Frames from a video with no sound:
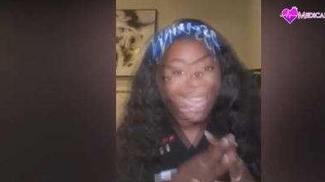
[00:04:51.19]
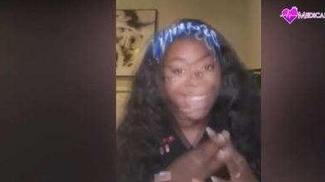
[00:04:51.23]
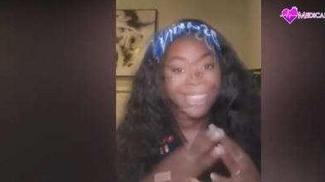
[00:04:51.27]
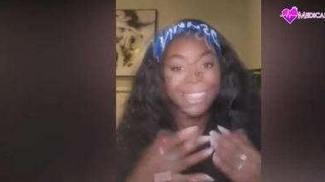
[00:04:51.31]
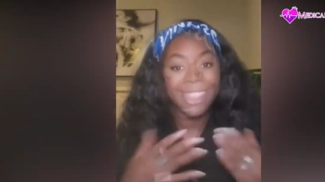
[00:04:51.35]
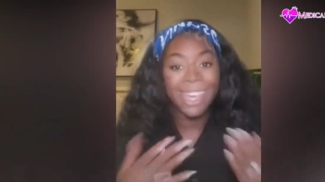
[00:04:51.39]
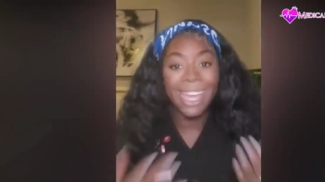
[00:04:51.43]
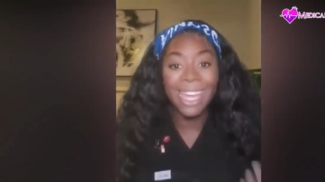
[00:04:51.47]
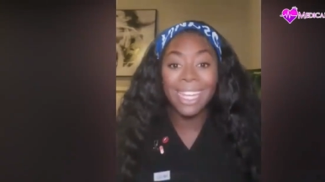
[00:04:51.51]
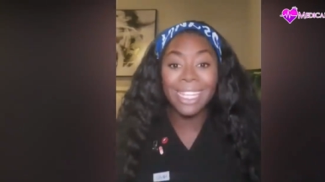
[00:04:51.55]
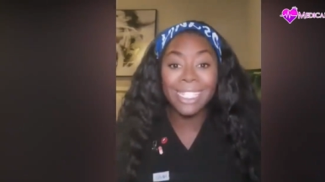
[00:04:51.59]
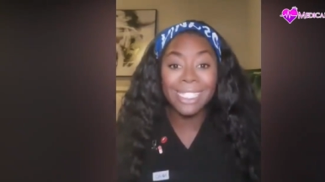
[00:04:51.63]
And
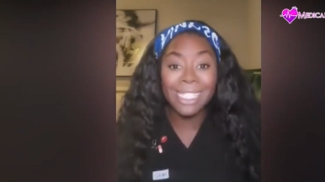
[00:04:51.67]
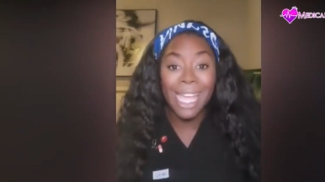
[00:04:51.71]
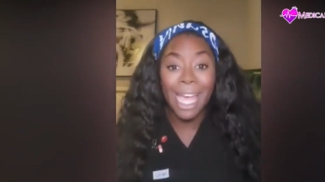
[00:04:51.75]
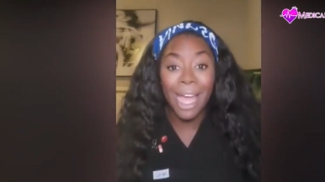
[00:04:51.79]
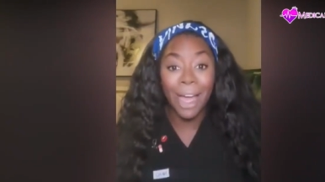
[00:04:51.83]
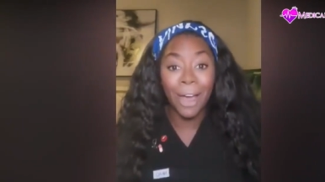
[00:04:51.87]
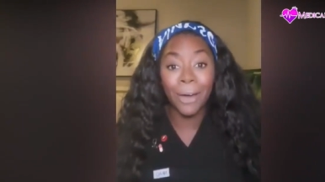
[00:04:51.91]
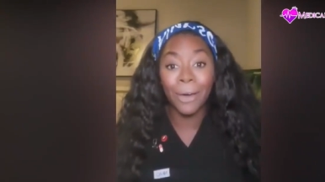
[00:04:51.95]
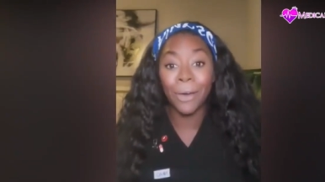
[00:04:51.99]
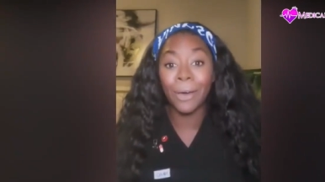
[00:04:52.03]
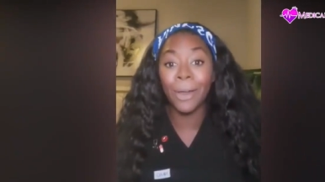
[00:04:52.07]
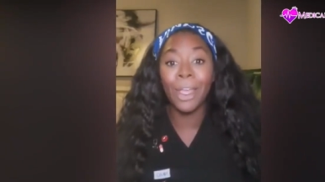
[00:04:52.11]
that is
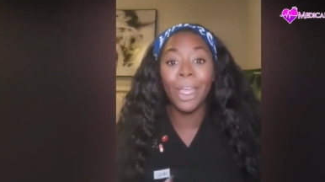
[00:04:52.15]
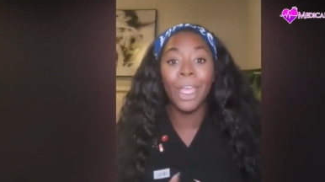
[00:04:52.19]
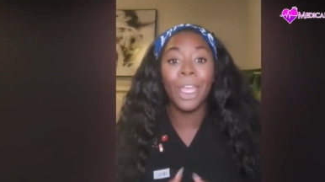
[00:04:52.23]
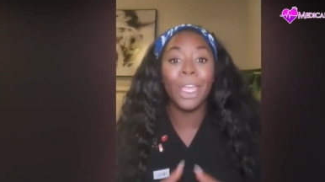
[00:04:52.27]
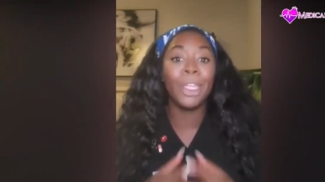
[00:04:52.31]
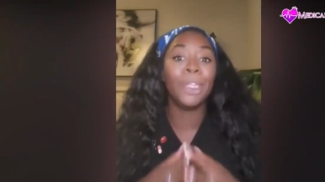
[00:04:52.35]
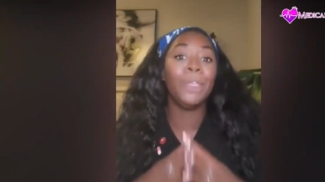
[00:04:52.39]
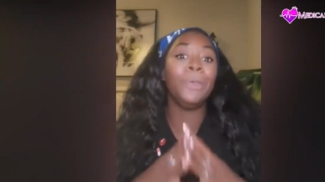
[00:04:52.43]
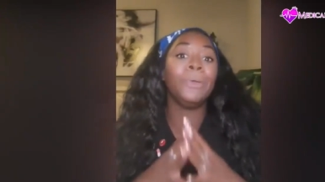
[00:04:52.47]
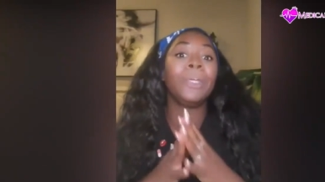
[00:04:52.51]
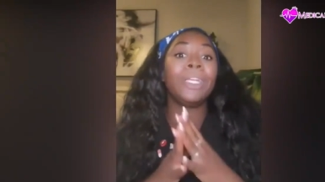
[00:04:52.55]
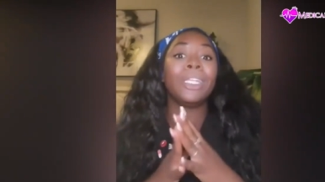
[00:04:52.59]
how
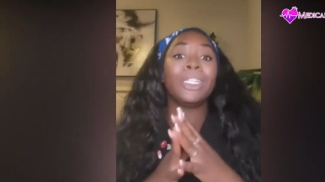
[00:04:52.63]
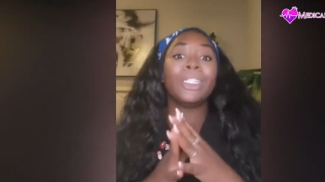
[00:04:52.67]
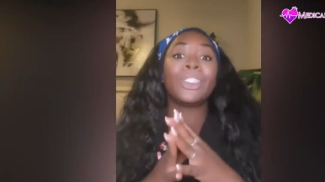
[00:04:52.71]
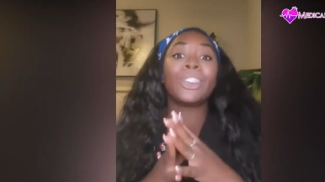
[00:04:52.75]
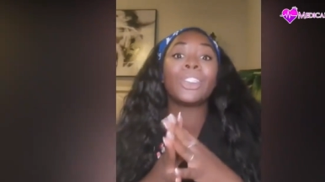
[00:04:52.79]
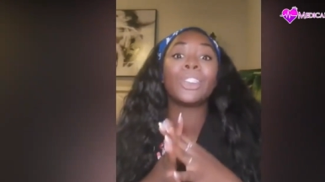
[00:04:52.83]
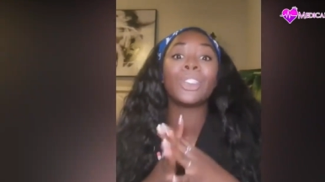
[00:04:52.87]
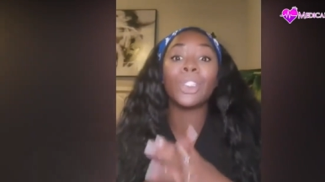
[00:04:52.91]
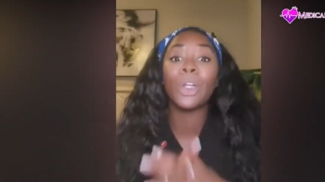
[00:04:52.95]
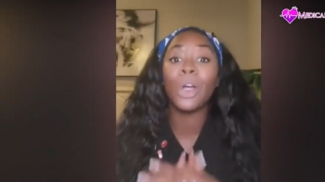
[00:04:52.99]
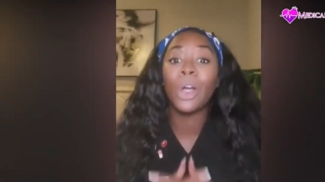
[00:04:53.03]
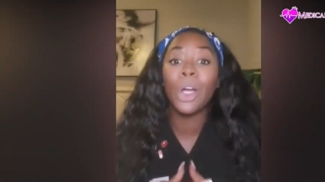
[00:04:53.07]
you can
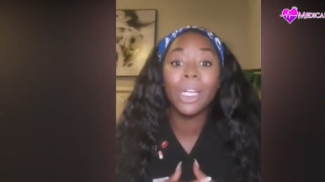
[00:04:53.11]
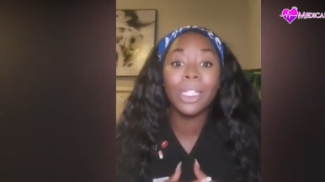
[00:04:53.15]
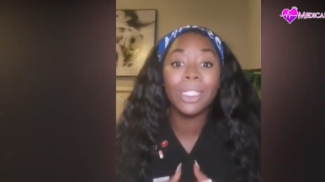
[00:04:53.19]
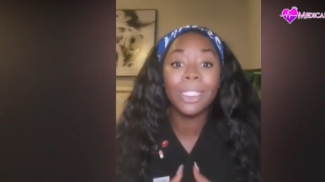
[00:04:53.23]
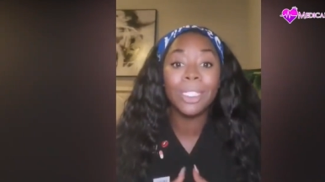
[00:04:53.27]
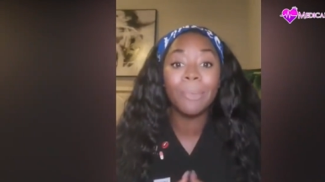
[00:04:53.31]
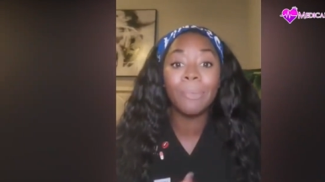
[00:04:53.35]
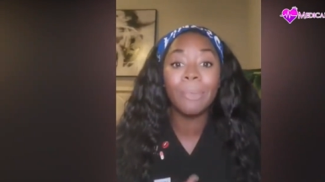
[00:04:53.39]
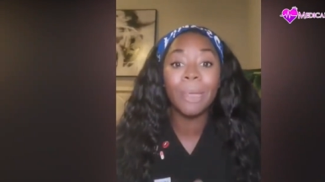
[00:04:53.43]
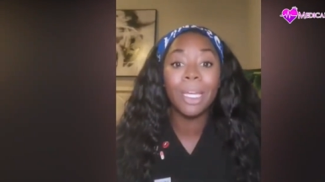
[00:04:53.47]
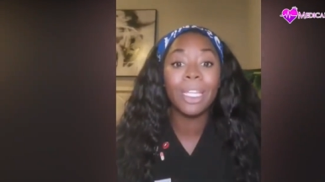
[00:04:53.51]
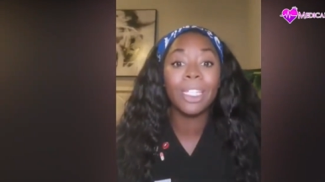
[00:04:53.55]
start
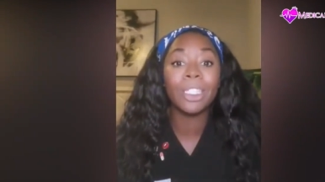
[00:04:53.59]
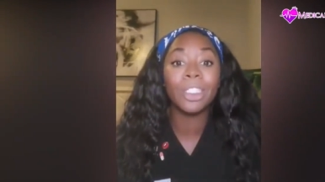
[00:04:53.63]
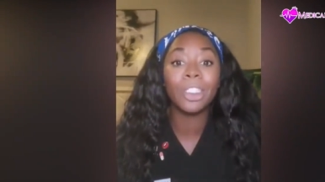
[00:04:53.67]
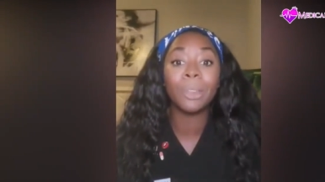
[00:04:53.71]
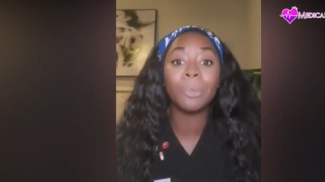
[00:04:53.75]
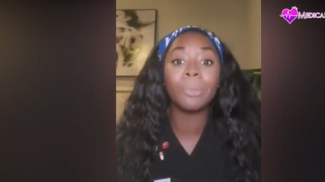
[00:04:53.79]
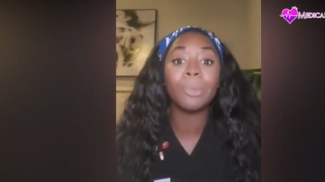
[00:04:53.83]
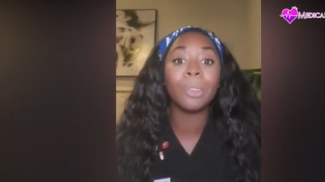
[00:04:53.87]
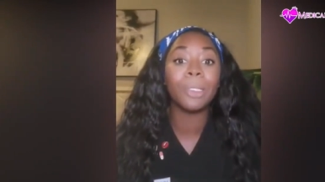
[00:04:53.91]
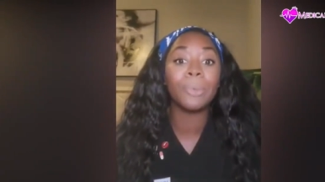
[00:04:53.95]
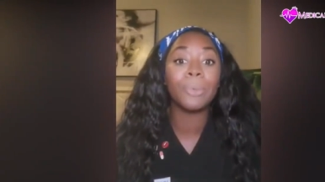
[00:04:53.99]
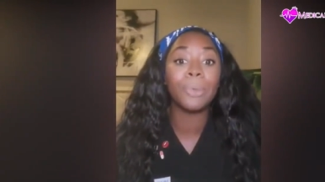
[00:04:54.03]
to manage
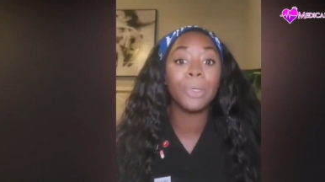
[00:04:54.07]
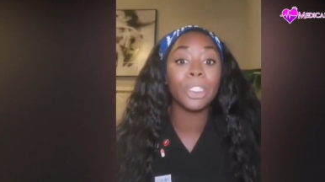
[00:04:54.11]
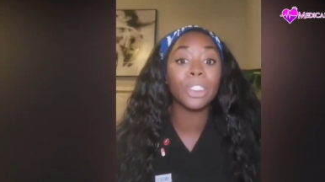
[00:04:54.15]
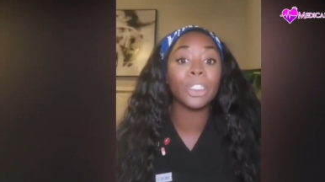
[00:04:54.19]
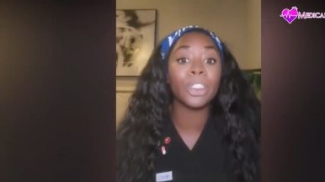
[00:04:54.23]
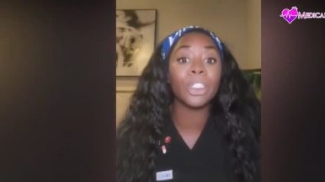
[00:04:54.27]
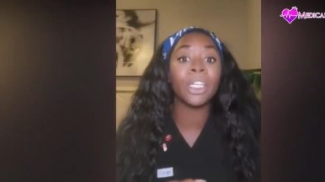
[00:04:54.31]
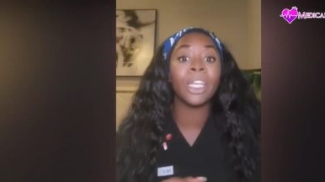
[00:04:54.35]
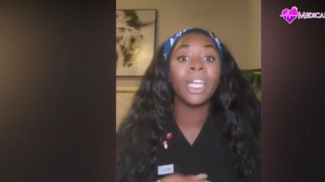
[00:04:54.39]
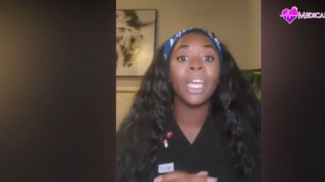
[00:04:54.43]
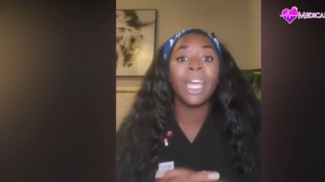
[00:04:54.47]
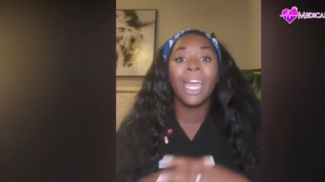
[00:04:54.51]
your blood
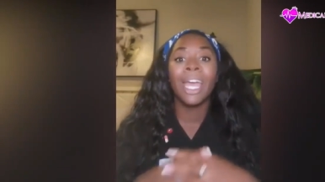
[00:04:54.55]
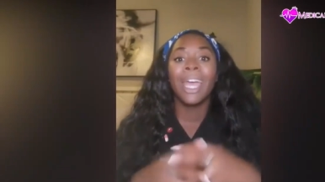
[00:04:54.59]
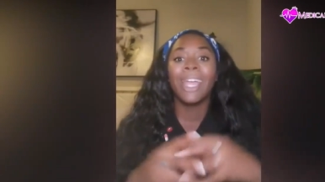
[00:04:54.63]
pressure.